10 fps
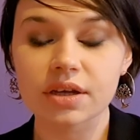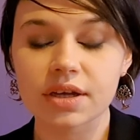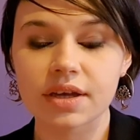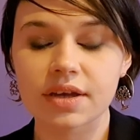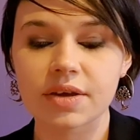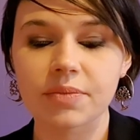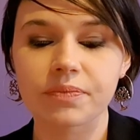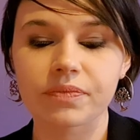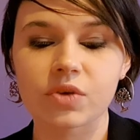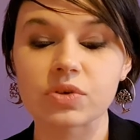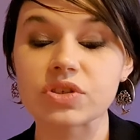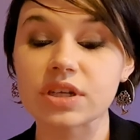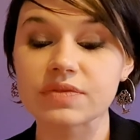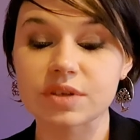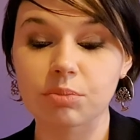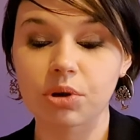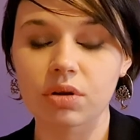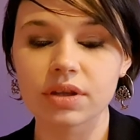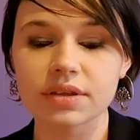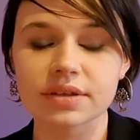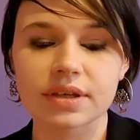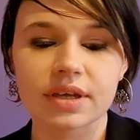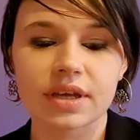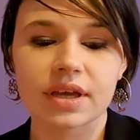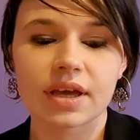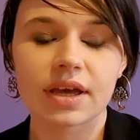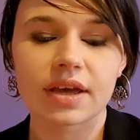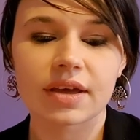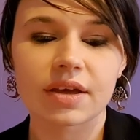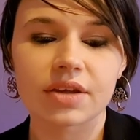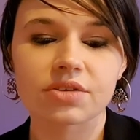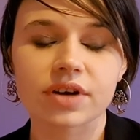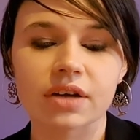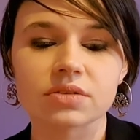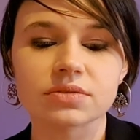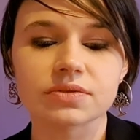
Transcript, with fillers: um, which lives in Poland, uh, in Krakow.